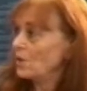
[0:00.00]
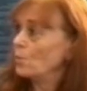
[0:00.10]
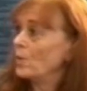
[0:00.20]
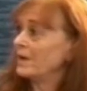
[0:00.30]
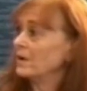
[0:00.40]

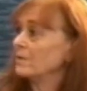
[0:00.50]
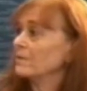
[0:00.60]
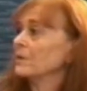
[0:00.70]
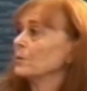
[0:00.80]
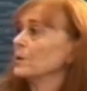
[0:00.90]
where
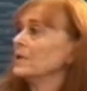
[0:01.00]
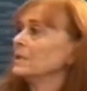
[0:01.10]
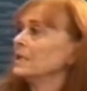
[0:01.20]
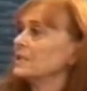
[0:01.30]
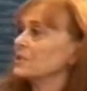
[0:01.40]
there
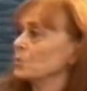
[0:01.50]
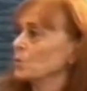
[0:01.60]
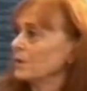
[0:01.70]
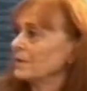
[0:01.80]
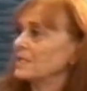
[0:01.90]
really is
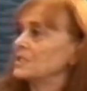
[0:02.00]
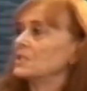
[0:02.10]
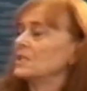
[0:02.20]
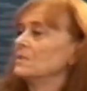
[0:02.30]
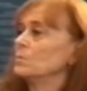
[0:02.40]
work that's
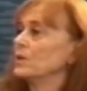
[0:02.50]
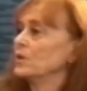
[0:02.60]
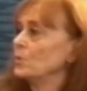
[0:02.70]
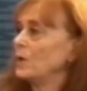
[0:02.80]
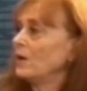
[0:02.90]
done where
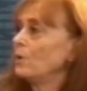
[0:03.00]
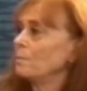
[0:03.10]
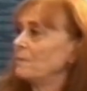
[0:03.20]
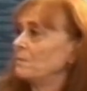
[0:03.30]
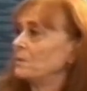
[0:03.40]
you help
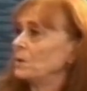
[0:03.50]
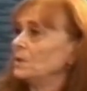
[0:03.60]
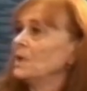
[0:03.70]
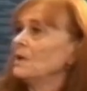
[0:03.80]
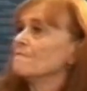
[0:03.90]
people
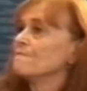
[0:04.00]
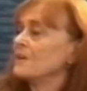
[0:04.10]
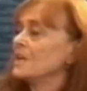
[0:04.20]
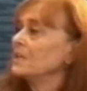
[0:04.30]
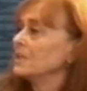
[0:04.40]

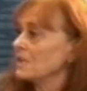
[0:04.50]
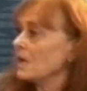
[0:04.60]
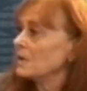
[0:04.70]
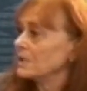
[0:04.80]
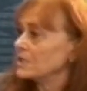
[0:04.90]
find the
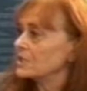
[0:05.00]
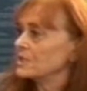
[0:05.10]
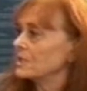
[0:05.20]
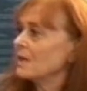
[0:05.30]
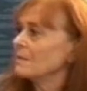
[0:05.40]
knowledge.
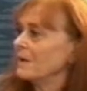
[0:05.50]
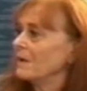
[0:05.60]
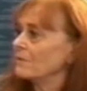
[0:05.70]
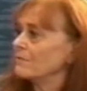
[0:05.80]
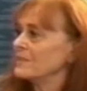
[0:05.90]
It's not
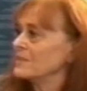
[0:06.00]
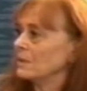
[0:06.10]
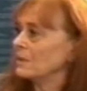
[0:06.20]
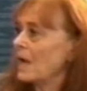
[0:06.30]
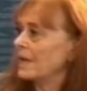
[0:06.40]
about
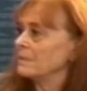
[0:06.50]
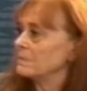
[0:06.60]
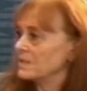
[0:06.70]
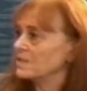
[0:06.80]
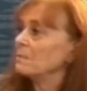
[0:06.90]
physical
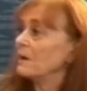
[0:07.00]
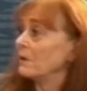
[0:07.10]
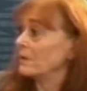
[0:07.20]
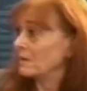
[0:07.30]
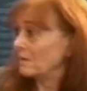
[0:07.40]
items, it's
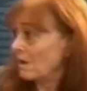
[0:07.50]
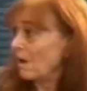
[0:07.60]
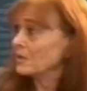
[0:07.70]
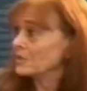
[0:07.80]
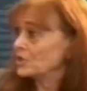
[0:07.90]
about
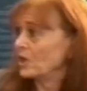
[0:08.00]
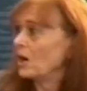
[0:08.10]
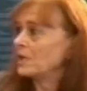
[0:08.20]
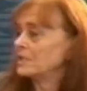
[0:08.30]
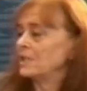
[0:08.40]
knowledge and
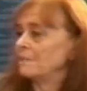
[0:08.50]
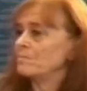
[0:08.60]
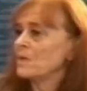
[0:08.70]
content.